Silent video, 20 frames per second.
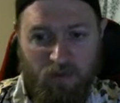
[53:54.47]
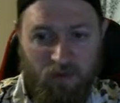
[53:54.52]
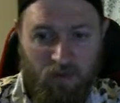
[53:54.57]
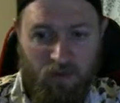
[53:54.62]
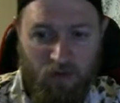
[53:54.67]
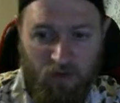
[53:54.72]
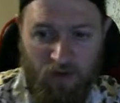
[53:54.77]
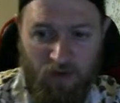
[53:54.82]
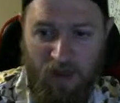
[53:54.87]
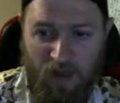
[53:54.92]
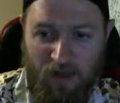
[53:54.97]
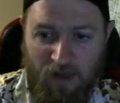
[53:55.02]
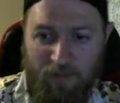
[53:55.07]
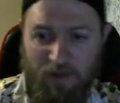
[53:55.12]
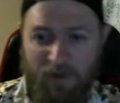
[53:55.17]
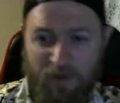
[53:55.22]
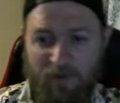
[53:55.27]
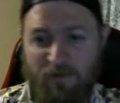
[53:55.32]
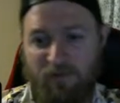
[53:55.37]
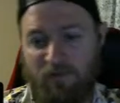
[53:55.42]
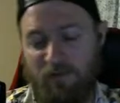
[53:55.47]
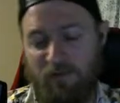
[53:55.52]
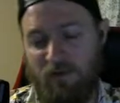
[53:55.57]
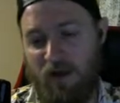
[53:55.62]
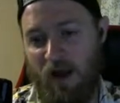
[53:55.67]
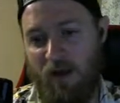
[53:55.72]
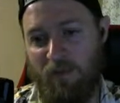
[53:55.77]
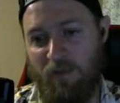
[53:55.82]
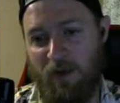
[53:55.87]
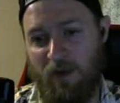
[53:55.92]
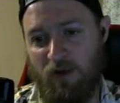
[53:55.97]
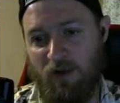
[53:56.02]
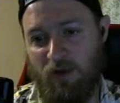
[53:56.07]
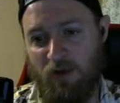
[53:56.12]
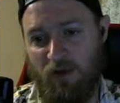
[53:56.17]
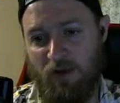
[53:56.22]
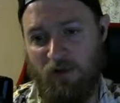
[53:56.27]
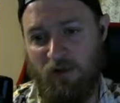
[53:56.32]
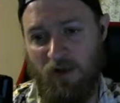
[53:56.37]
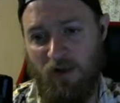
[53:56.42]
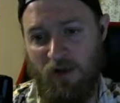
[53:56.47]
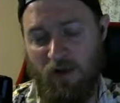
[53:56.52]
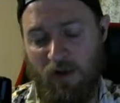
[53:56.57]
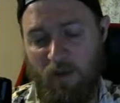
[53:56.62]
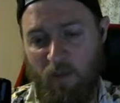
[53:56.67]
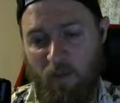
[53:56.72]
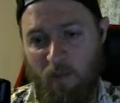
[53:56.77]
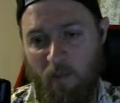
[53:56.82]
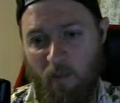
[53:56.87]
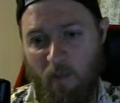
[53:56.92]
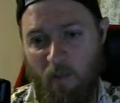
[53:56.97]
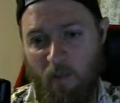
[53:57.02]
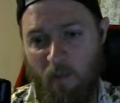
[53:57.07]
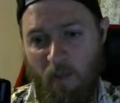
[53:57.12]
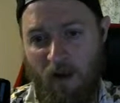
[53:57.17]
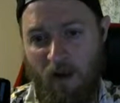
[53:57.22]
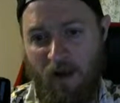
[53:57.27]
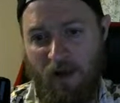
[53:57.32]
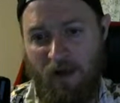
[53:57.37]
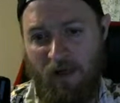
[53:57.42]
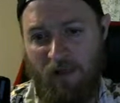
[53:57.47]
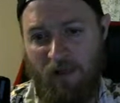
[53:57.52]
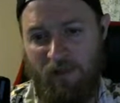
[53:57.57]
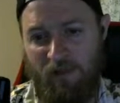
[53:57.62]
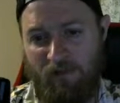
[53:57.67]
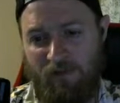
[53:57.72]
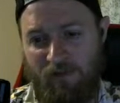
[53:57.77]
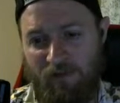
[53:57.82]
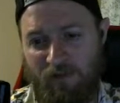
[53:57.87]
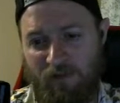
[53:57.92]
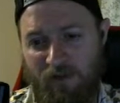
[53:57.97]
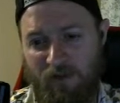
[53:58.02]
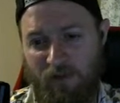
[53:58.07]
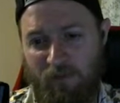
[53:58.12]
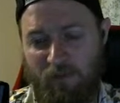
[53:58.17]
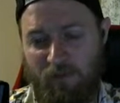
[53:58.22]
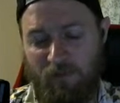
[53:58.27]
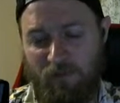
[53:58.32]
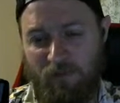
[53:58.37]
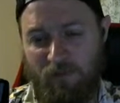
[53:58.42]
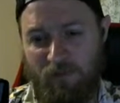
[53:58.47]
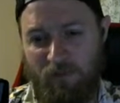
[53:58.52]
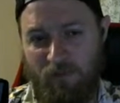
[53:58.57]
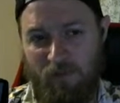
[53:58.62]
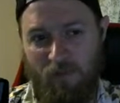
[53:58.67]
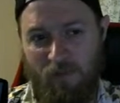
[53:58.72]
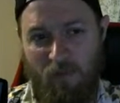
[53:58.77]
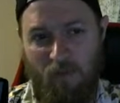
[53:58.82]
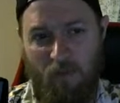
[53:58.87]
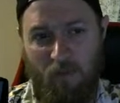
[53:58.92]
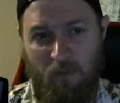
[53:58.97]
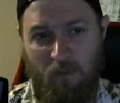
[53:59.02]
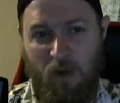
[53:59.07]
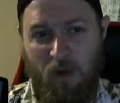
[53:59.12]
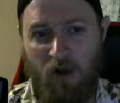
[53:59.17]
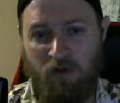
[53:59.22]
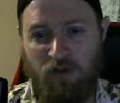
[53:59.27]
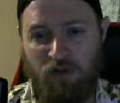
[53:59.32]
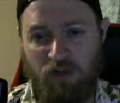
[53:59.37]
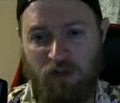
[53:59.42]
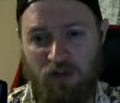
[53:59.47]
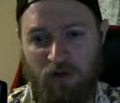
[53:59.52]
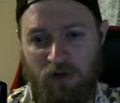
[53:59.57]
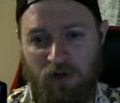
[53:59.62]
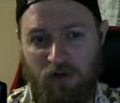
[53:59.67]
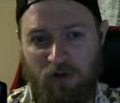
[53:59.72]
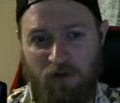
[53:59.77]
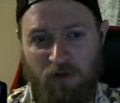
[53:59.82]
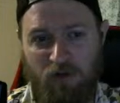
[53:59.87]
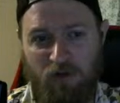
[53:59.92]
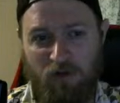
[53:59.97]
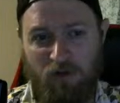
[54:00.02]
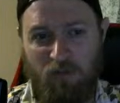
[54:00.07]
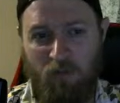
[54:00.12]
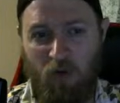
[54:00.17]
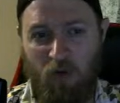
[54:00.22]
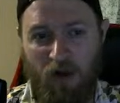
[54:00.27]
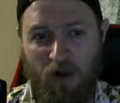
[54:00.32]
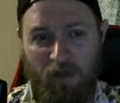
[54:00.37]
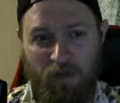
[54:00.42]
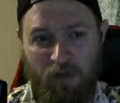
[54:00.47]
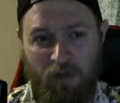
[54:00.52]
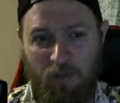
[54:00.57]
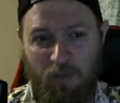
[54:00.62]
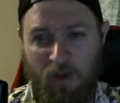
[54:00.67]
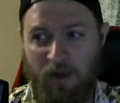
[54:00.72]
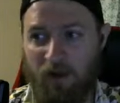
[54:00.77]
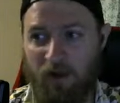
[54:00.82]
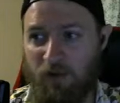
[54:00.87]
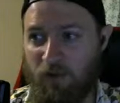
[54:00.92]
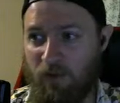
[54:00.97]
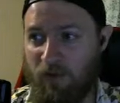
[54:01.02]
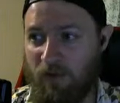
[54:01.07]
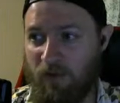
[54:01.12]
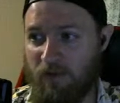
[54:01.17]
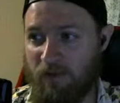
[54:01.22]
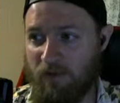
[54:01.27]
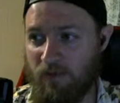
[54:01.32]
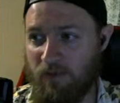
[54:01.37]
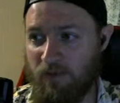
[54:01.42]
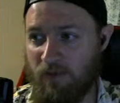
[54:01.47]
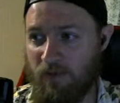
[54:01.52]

current enemy, comma, current target. This is the much more elegant way to do this.